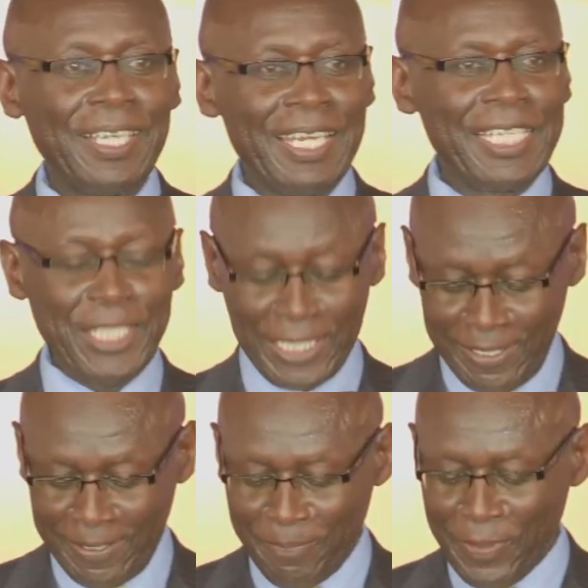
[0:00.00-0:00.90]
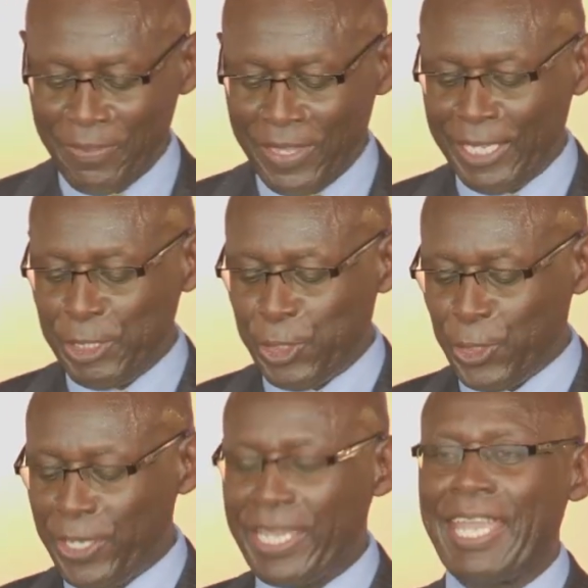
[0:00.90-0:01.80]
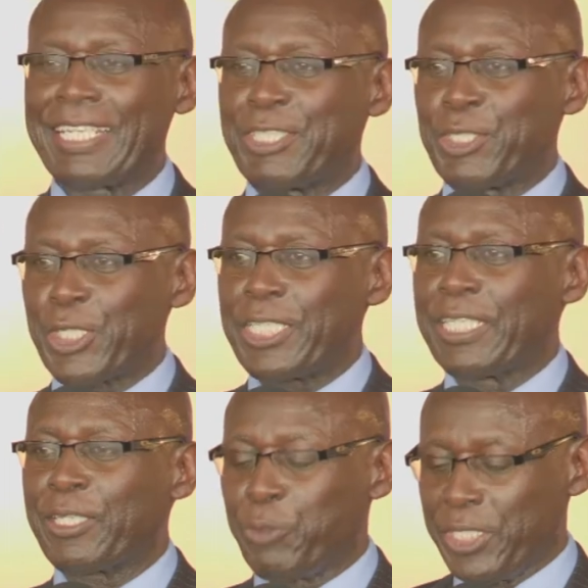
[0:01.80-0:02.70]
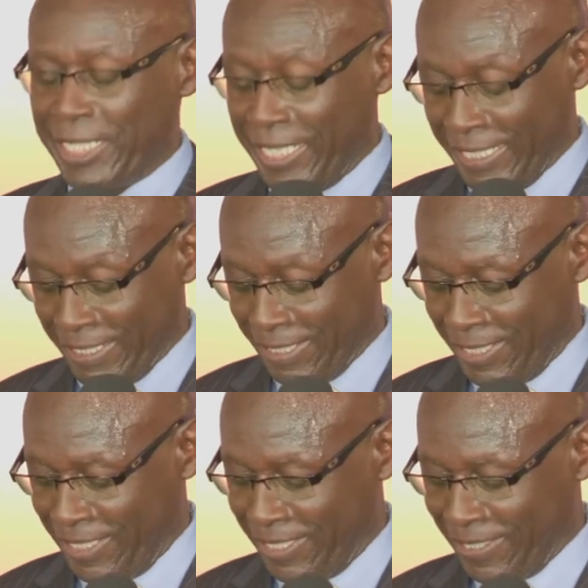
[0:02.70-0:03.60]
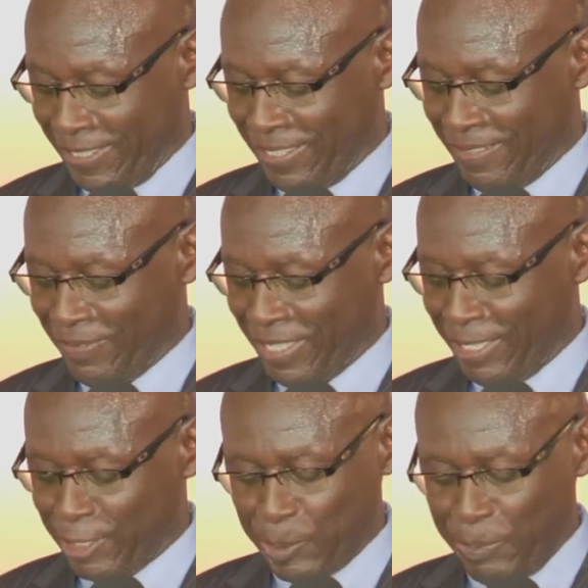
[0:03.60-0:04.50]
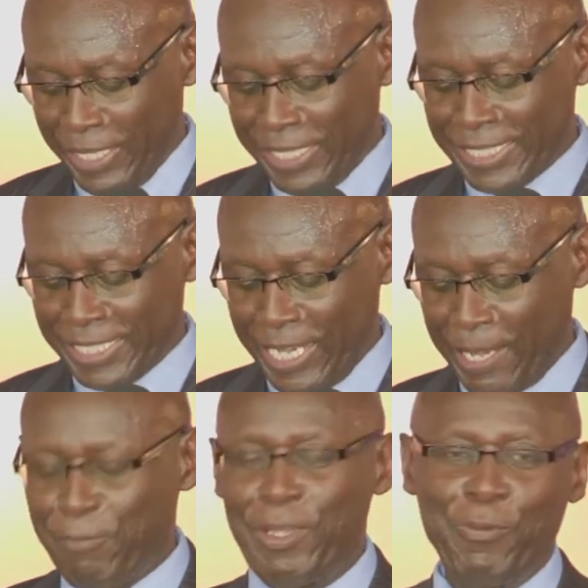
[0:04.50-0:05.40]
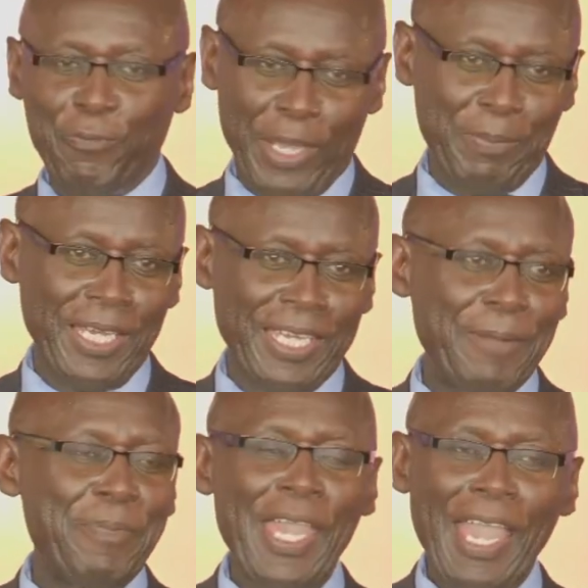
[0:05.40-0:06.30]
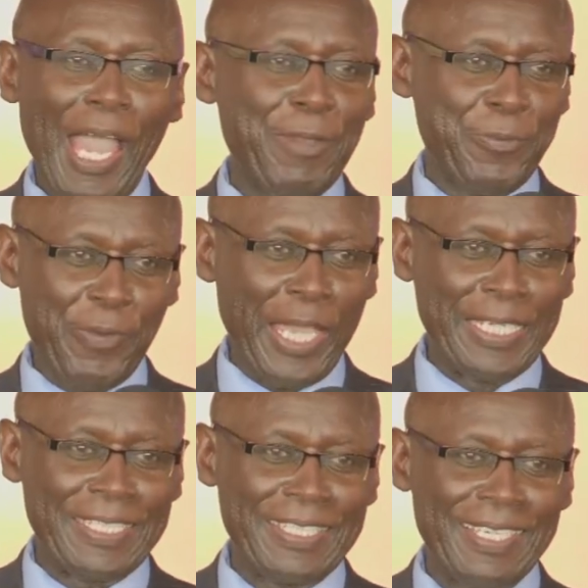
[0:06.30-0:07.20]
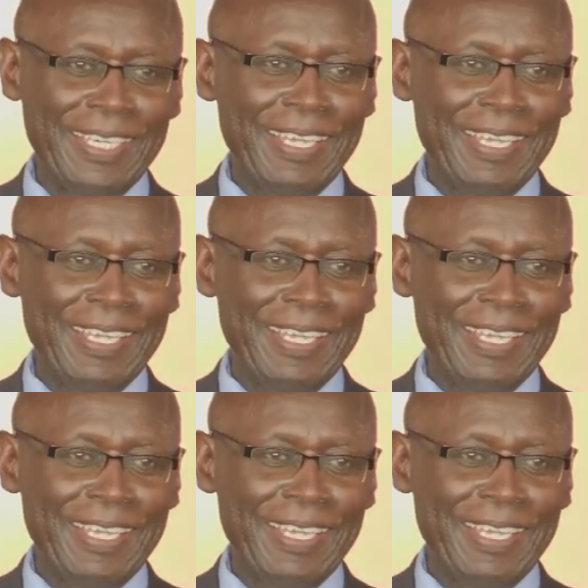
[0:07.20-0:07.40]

Listen, they enjoy exotic cuisines and spending time with family and friends.